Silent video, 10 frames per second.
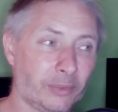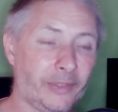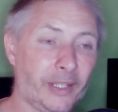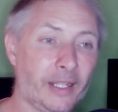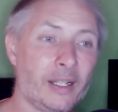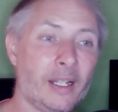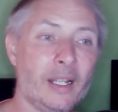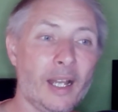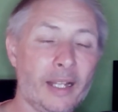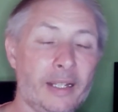and then when
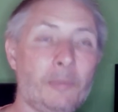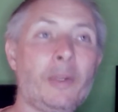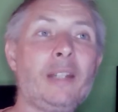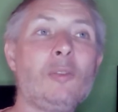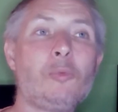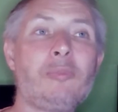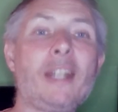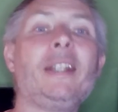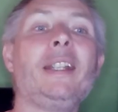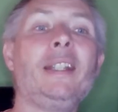you're ready and you